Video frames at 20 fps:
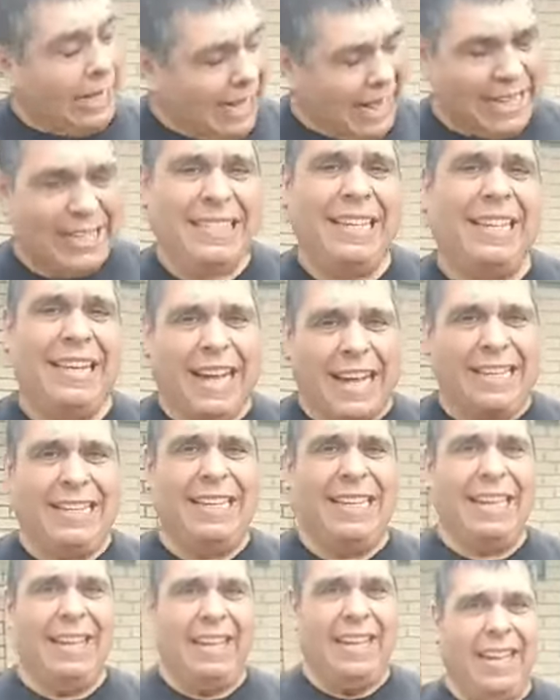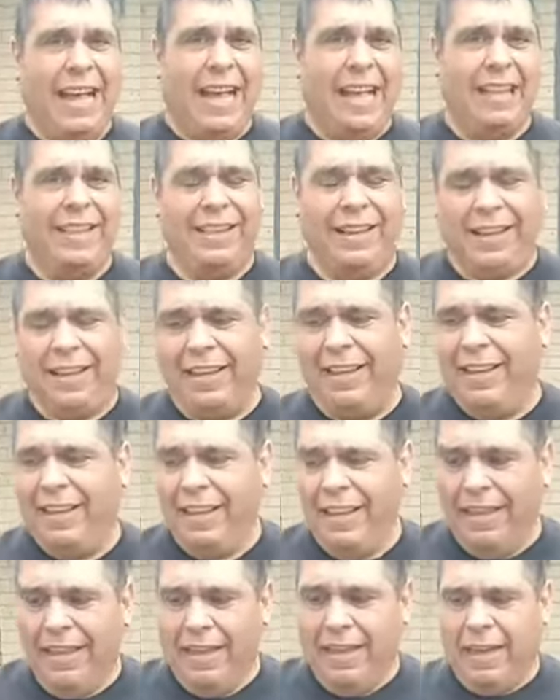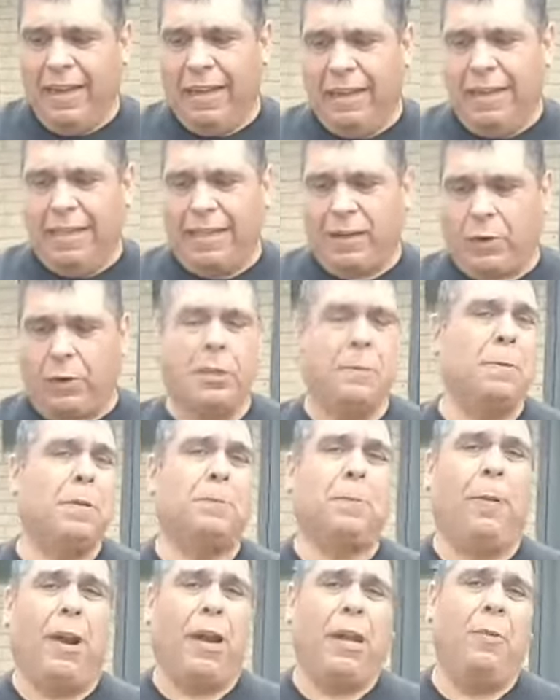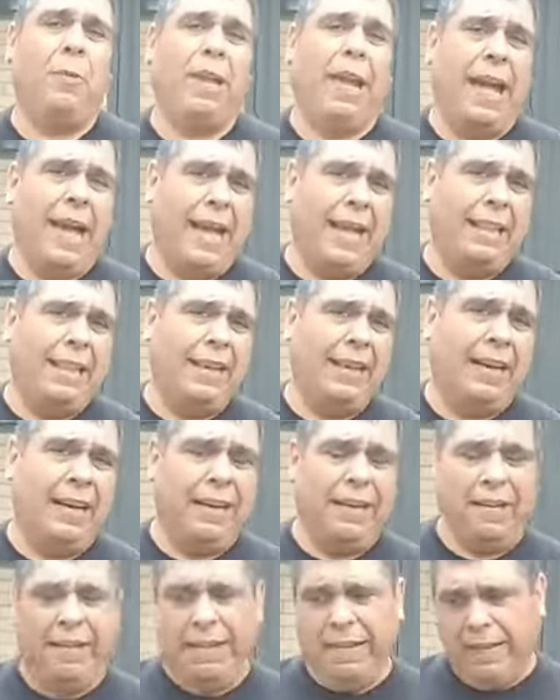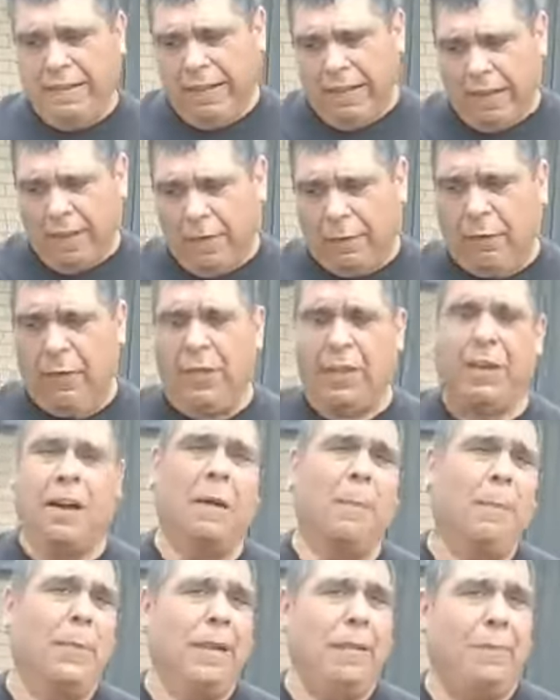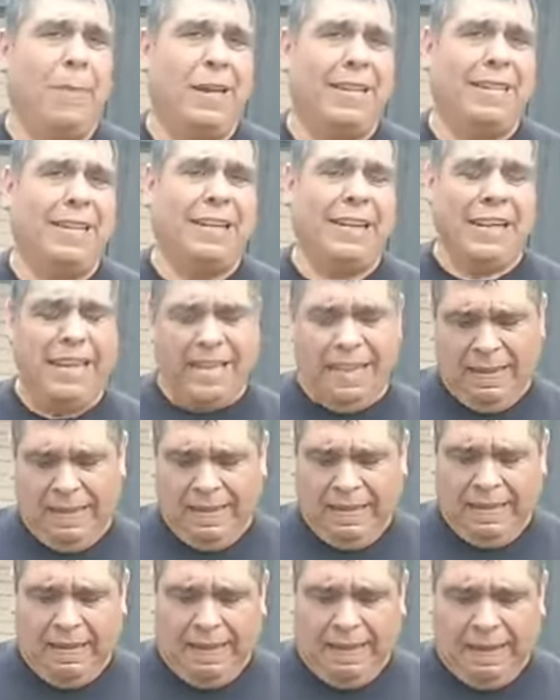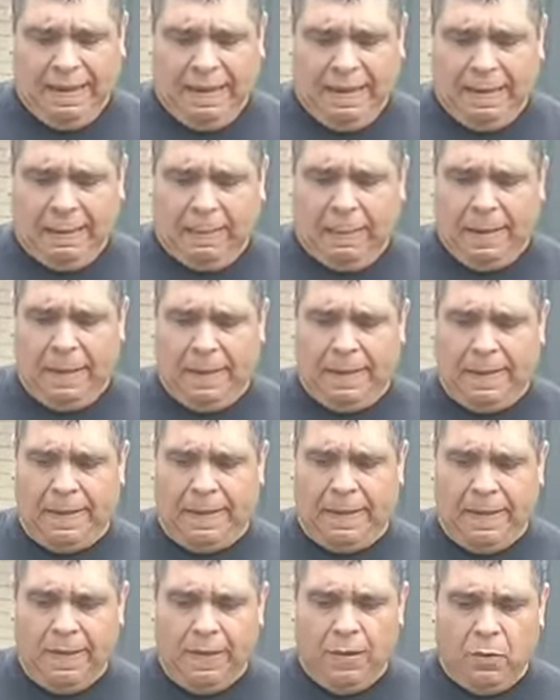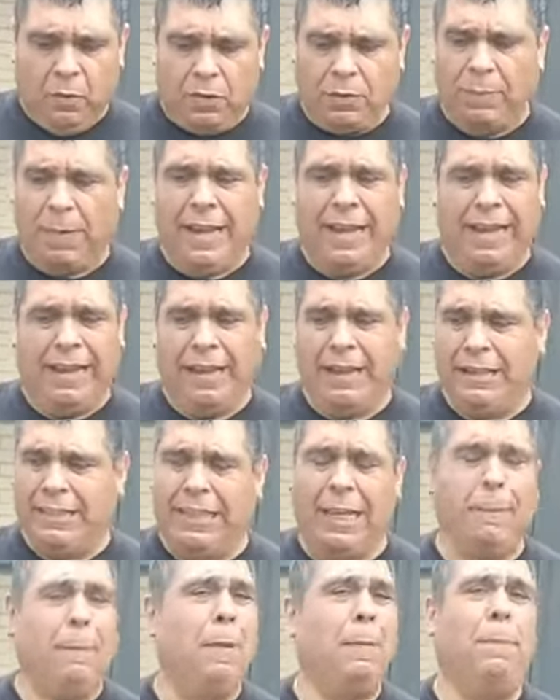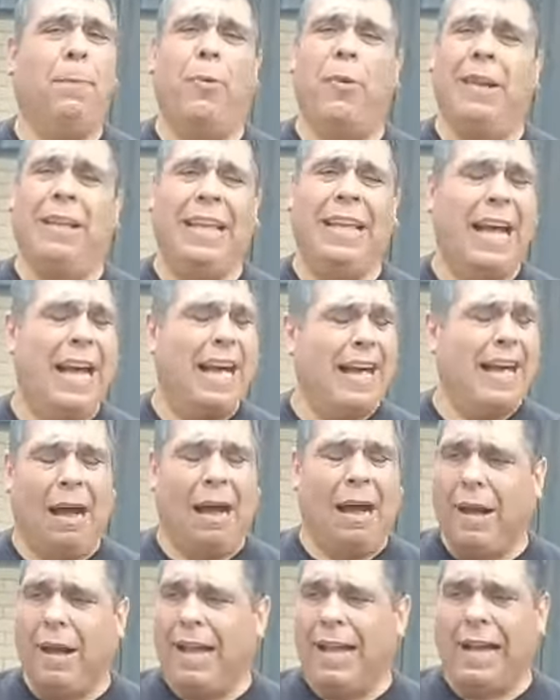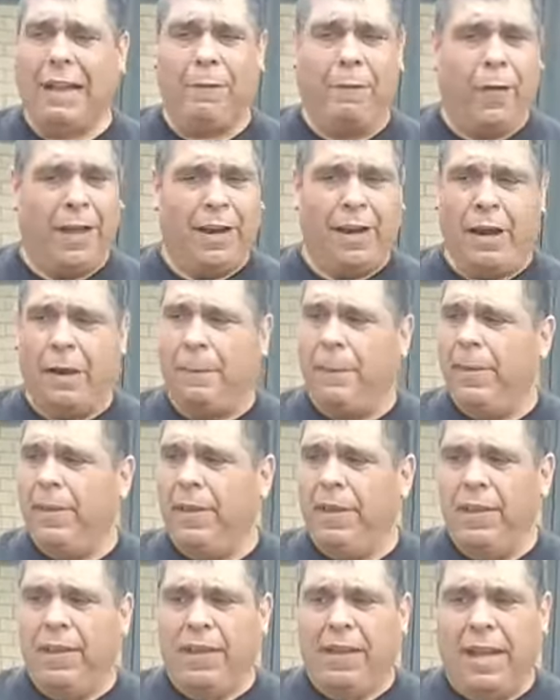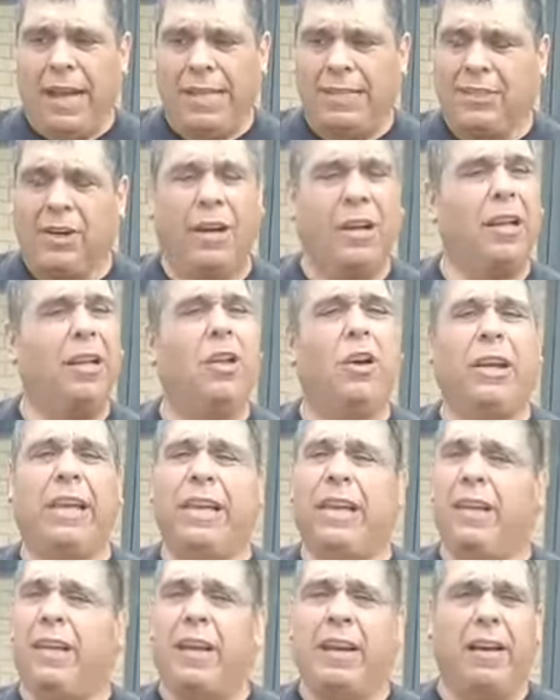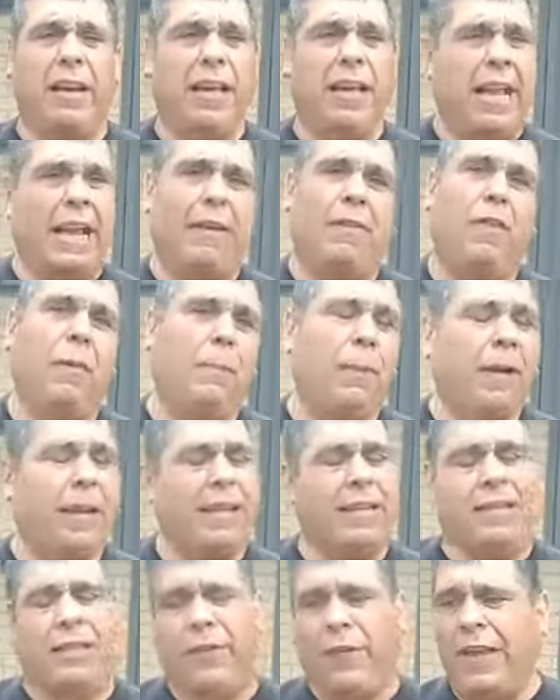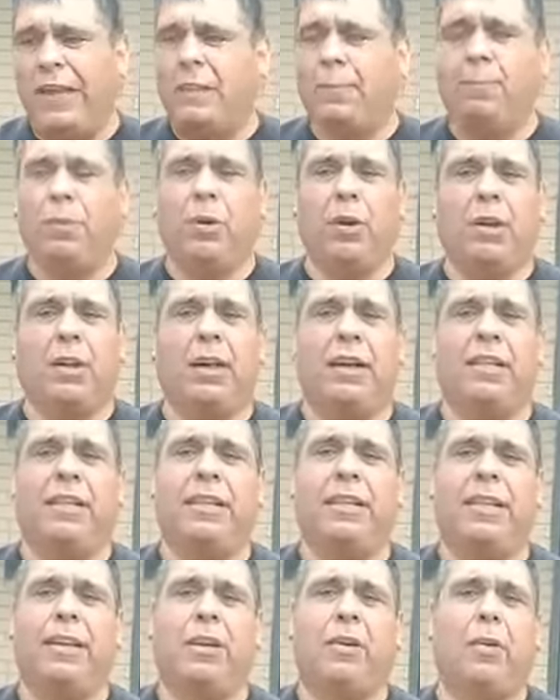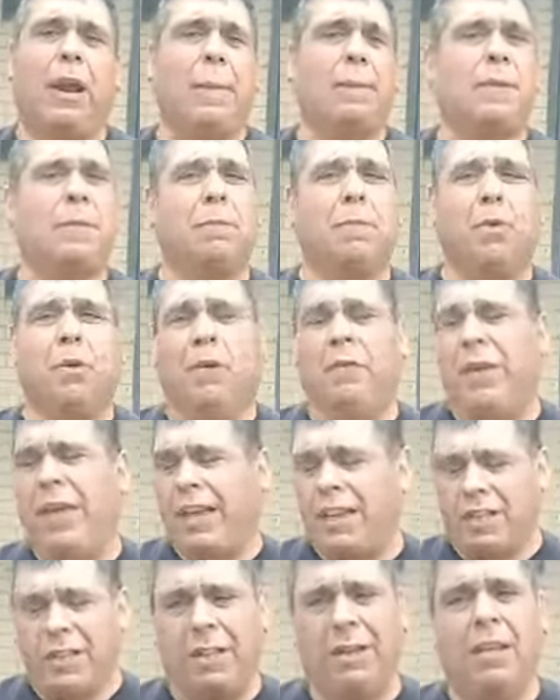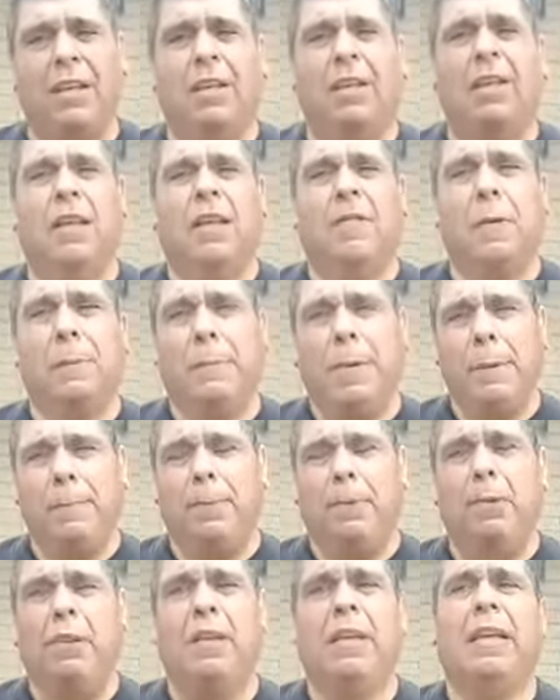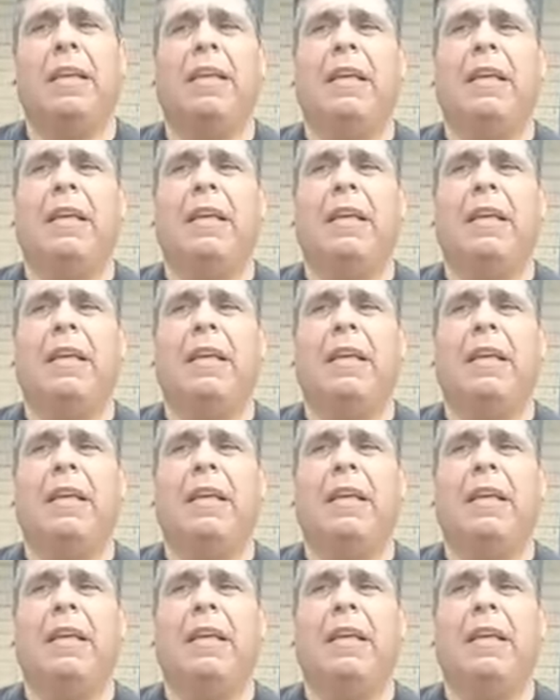Casi. And the Christmas party we had for the company basically was my tipping point. Yeah, I got fed up. I started looking at everybody's Facebook to grab some motivation from people.